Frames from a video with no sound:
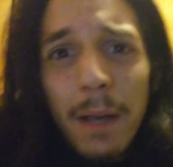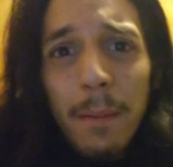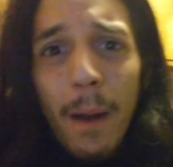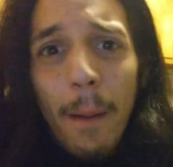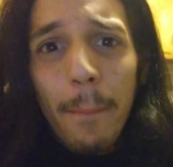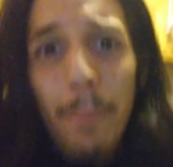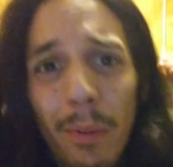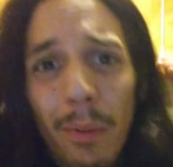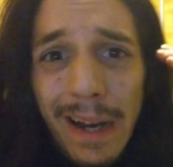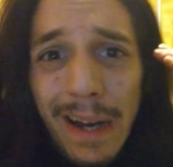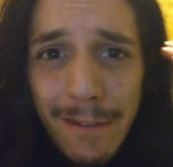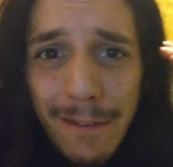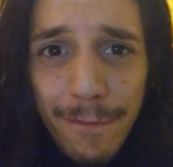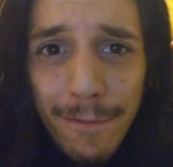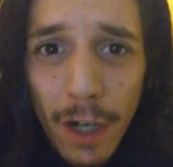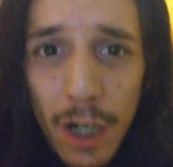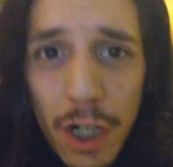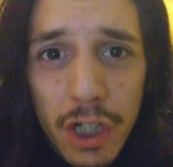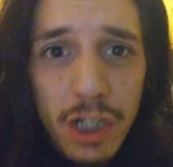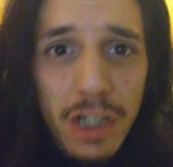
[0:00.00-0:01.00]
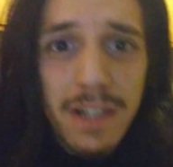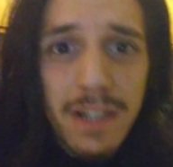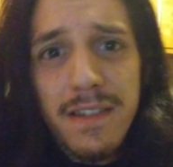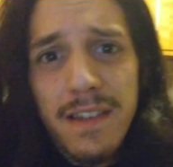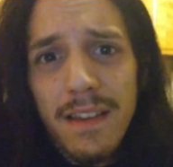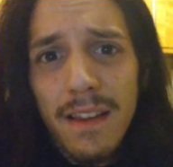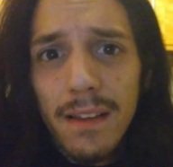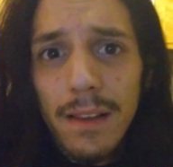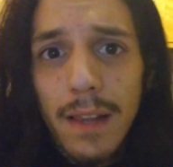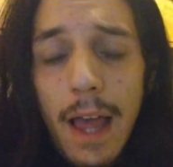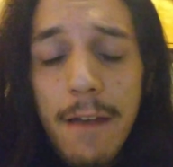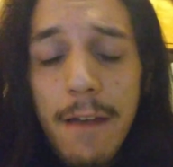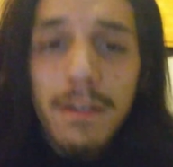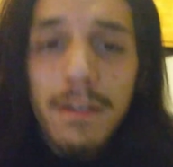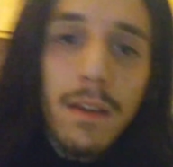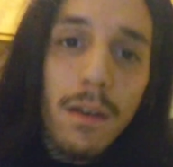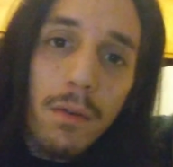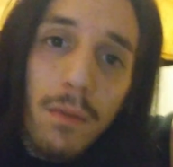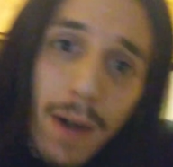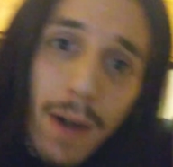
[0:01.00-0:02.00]
about brain functions and the left
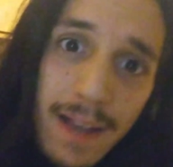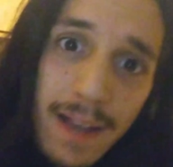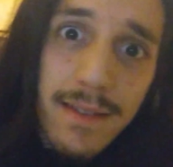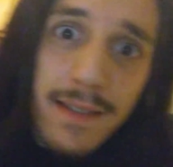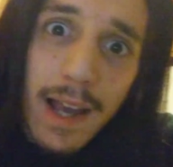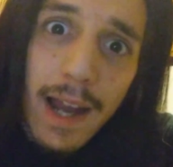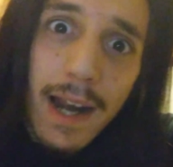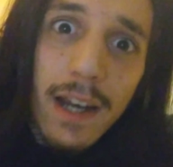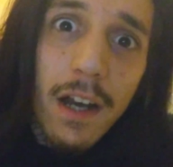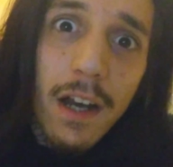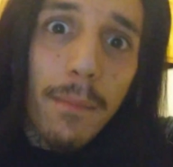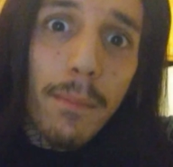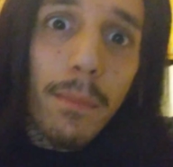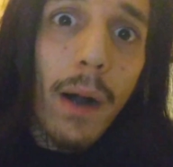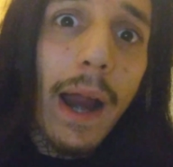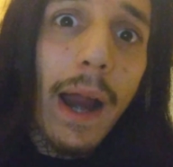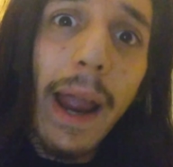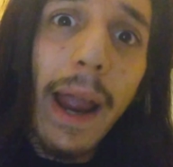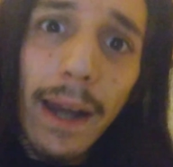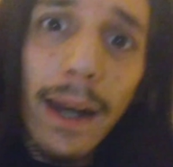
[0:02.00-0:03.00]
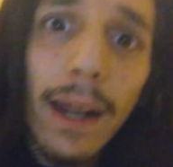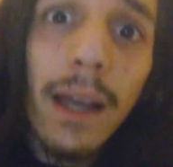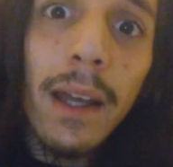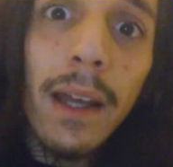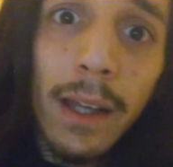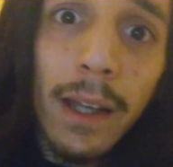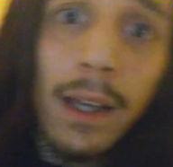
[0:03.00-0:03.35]
and the right side of your brain.